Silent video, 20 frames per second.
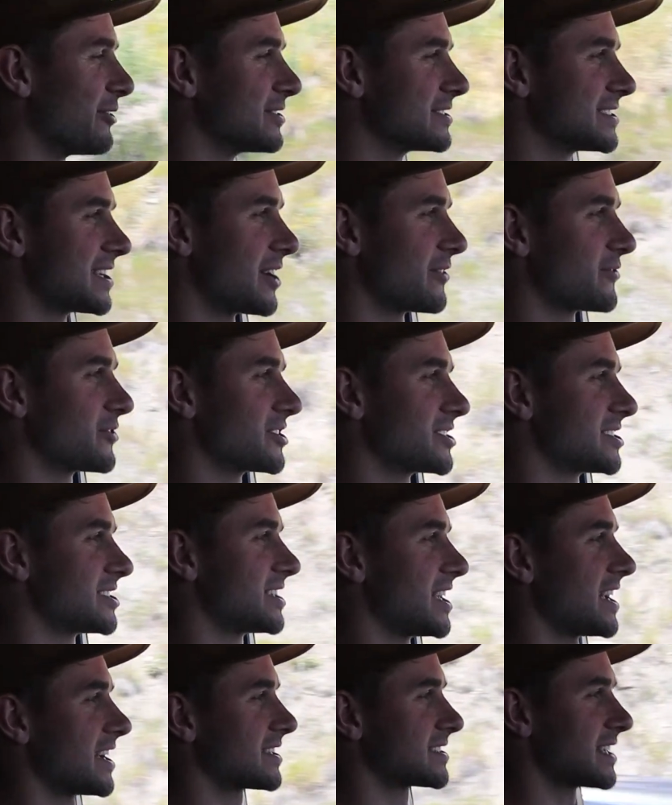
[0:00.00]
was there for
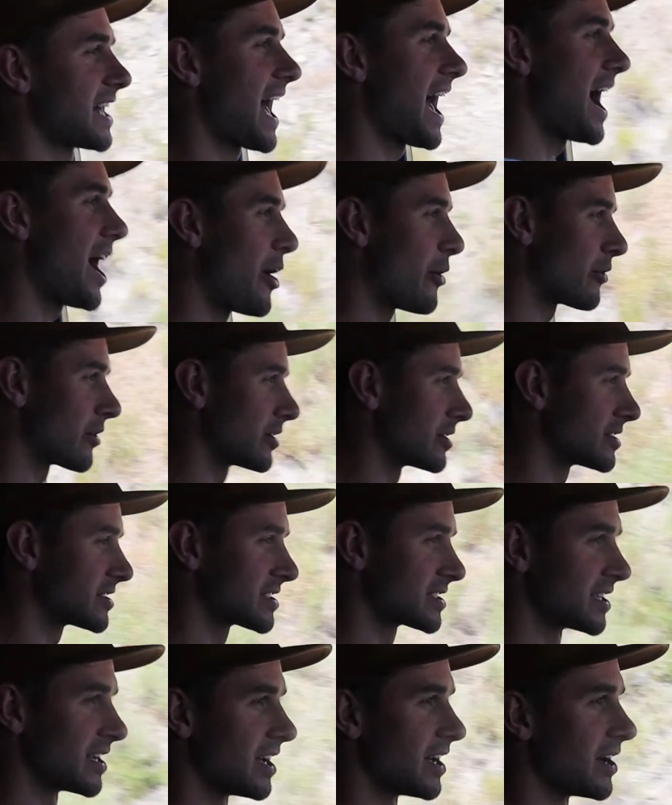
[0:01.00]
six hours.
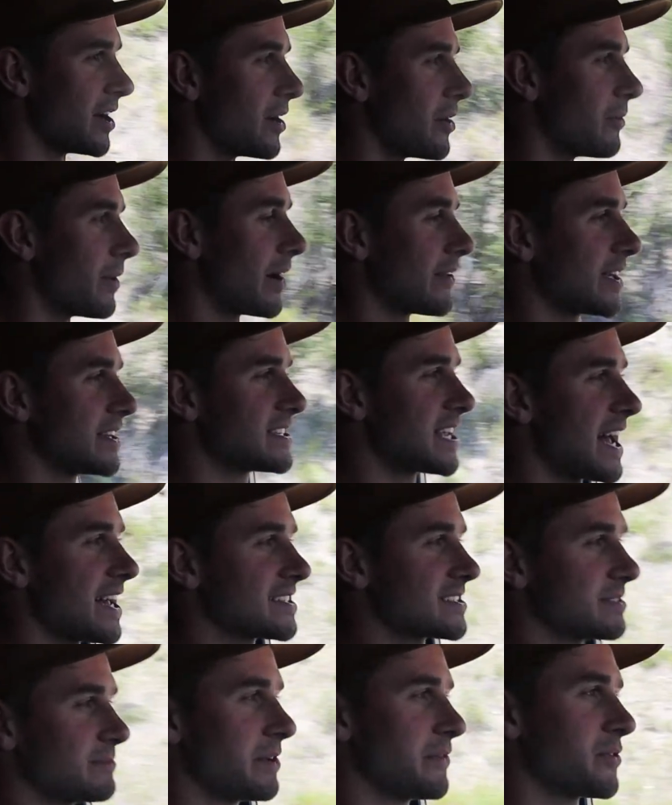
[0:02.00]
Well, they
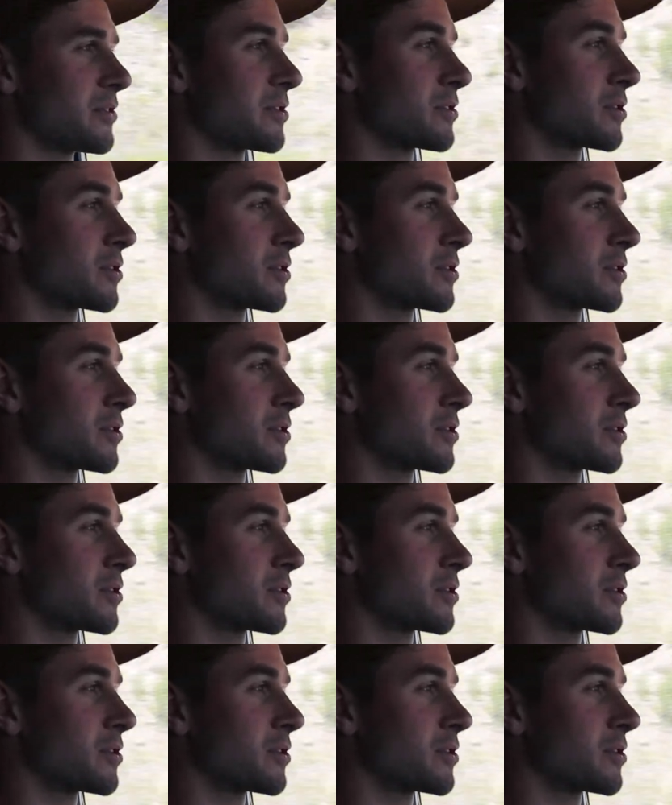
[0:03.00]
tested me for